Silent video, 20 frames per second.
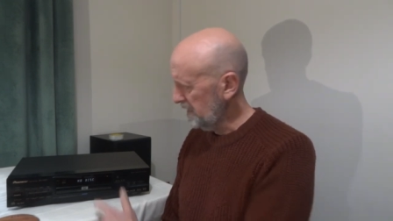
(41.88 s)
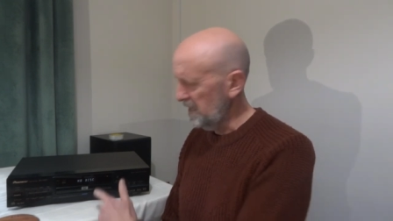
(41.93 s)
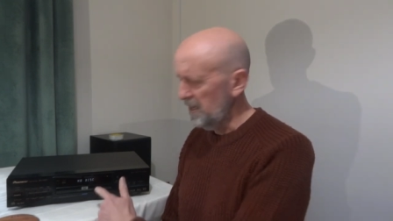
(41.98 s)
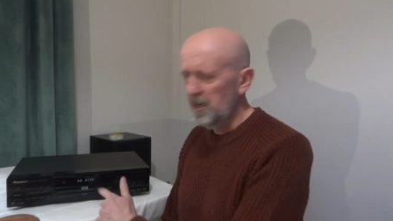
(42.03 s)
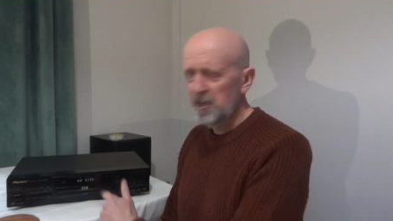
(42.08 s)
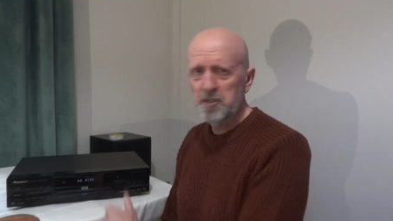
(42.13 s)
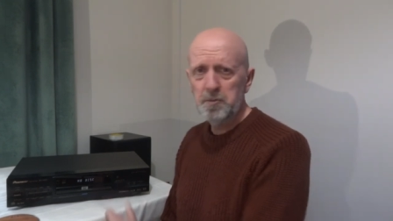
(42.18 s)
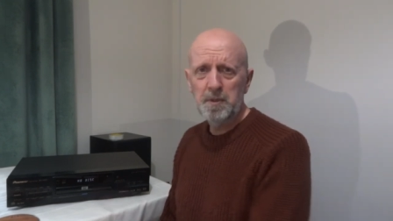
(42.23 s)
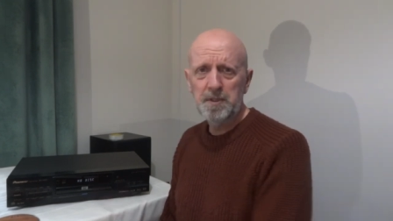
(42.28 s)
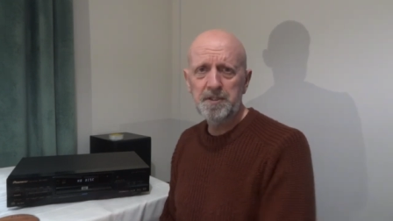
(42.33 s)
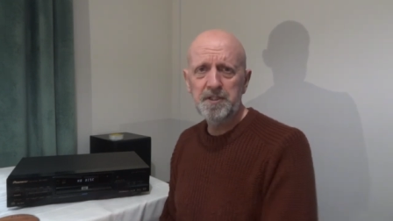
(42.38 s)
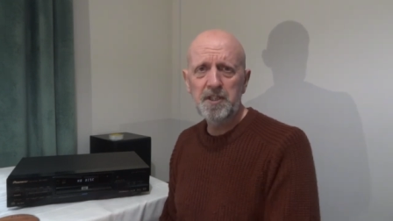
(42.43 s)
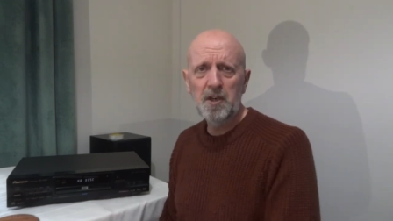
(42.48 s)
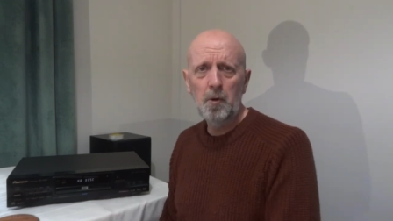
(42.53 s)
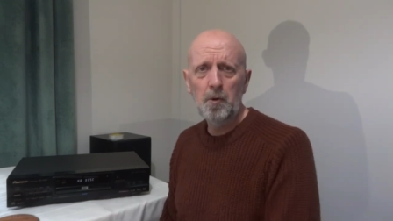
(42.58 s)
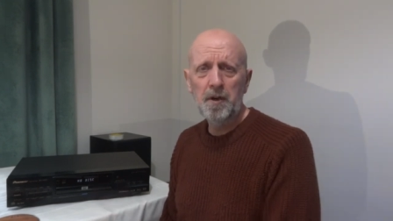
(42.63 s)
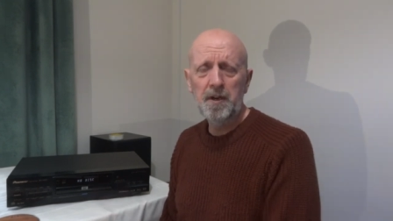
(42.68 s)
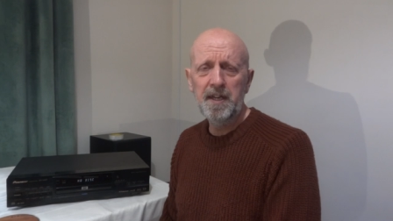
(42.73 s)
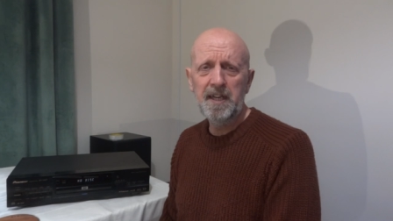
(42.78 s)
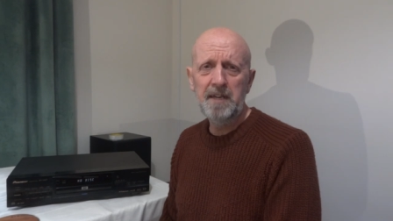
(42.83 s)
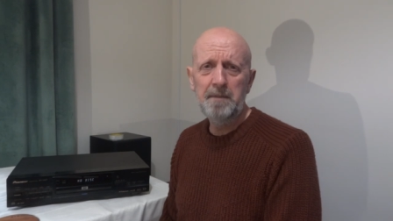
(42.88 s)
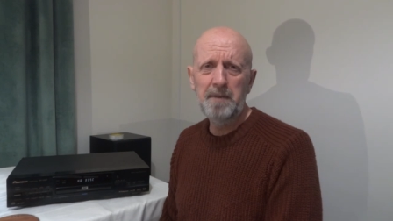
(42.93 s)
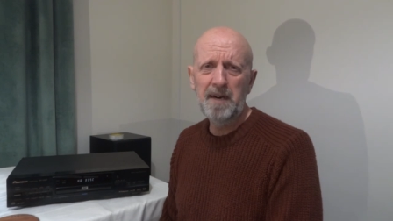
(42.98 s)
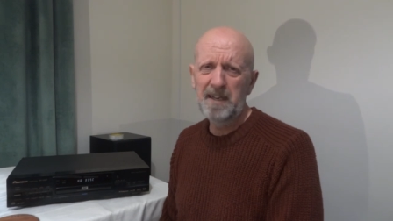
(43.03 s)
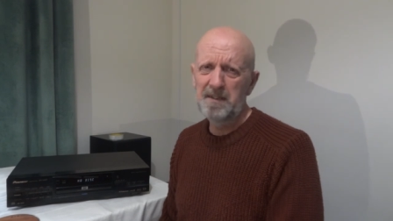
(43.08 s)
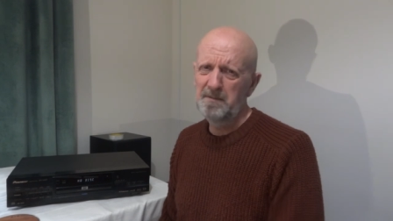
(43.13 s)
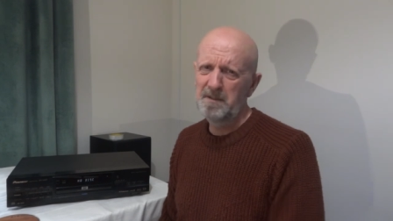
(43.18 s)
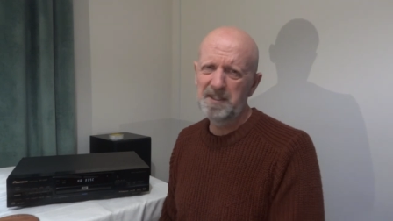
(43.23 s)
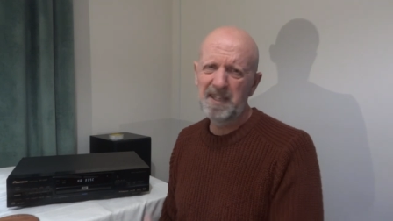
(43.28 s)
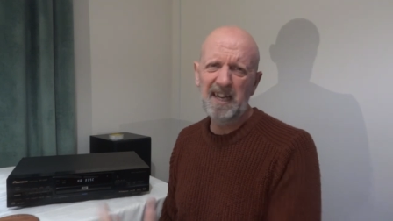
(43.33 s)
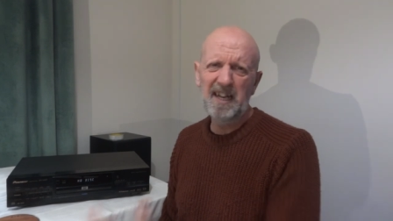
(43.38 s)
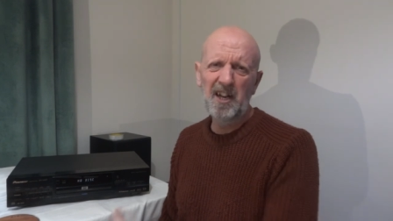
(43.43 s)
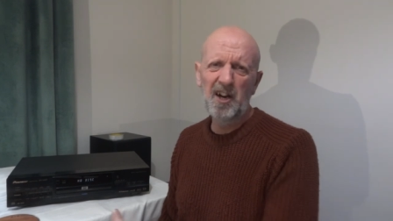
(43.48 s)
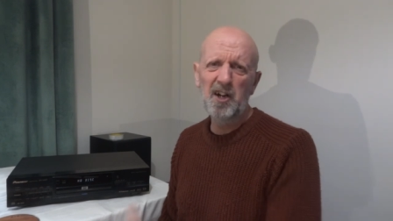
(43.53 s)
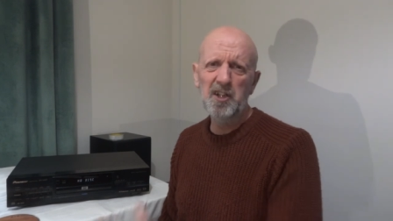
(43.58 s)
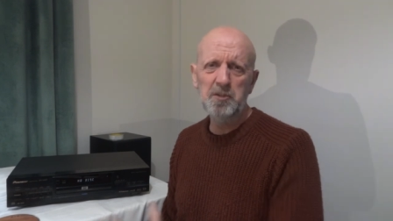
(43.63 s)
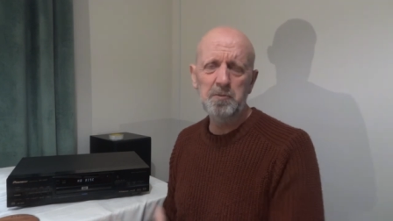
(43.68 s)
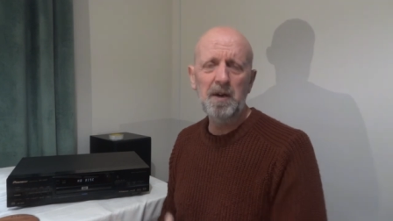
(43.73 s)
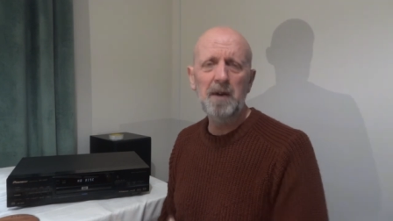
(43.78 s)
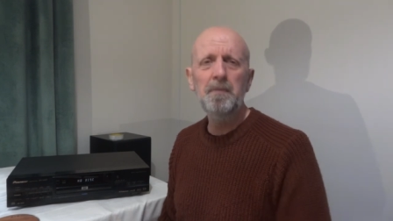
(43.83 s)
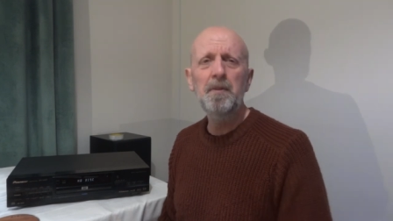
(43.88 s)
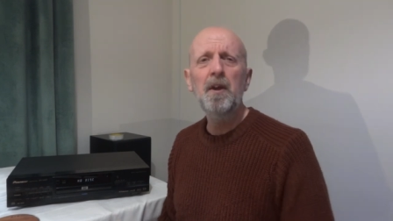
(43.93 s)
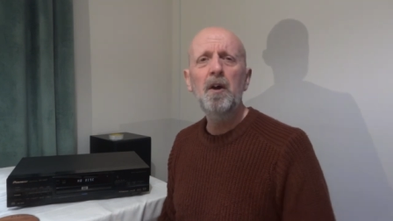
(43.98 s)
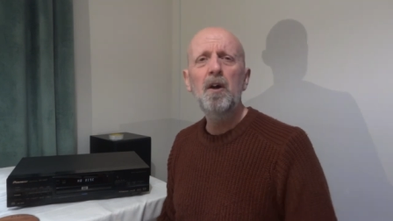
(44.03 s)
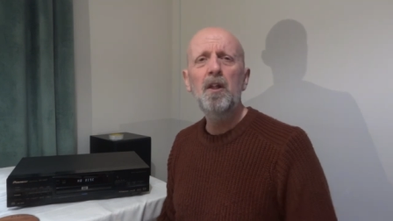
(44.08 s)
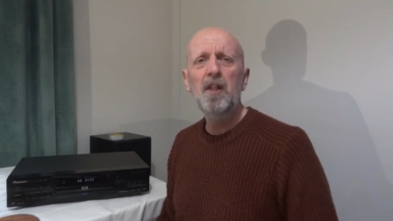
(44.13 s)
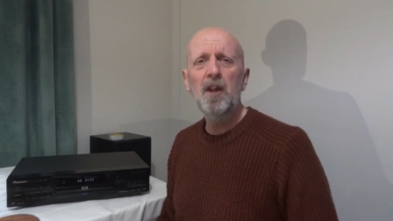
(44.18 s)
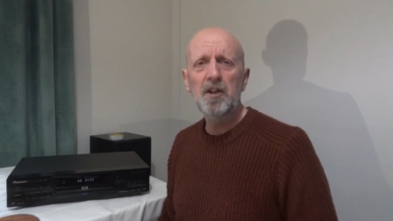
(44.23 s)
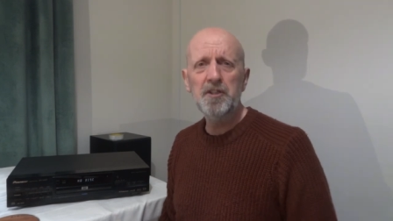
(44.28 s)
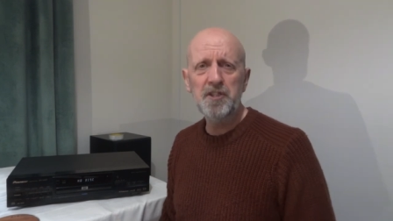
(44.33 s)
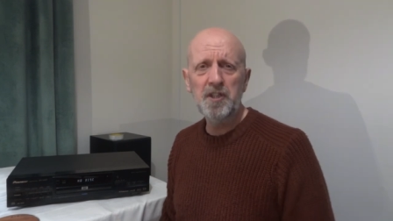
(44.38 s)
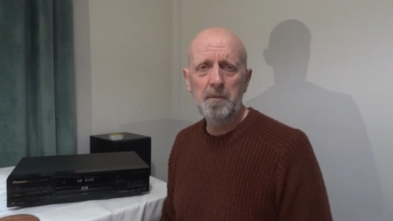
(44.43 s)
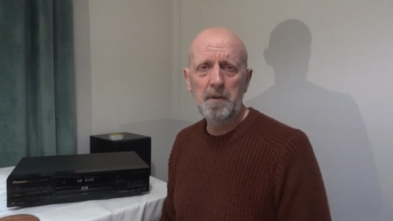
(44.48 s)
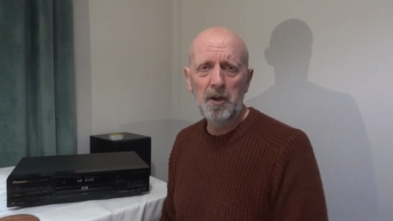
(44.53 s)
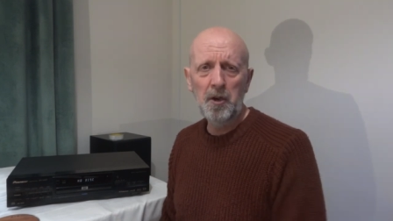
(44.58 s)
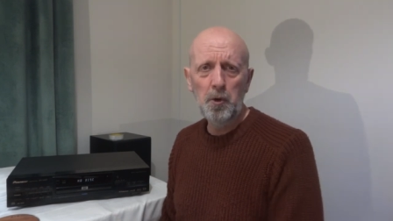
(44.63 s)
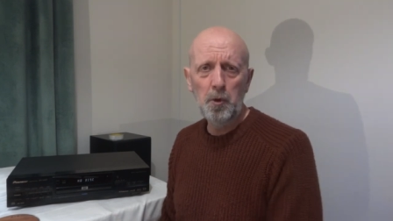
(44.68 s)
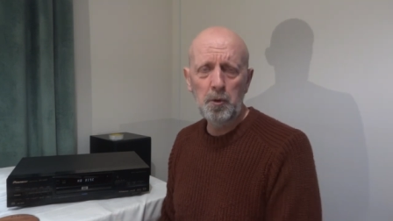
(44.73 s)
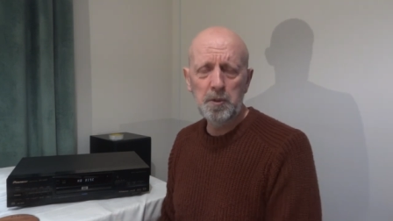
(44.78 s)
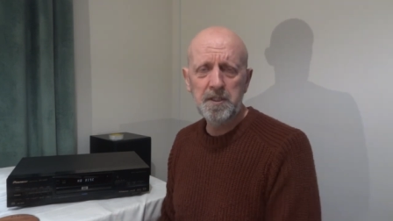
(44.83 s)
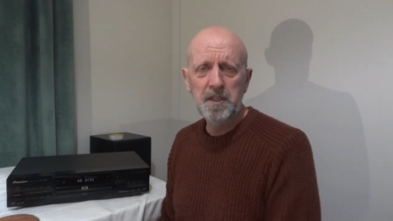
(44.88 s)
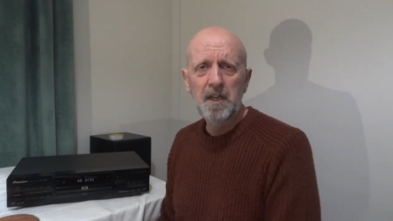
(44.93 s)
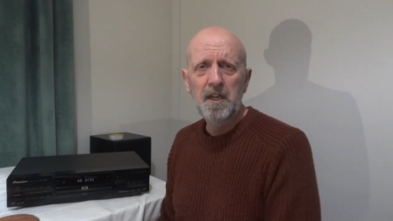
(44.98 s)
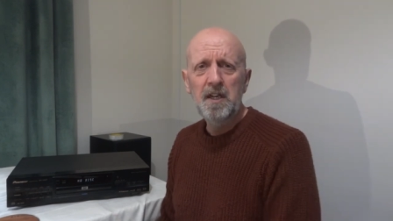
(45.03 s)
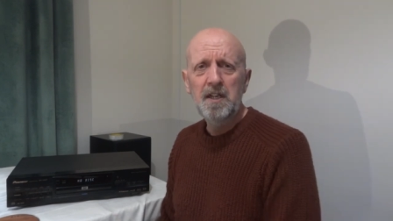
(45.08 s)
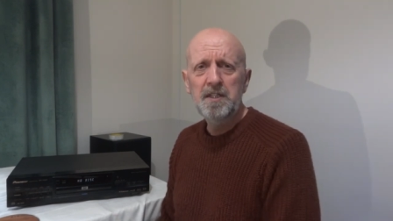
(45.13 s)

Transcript: Last one sold on eBay, I say last one, last time I looked,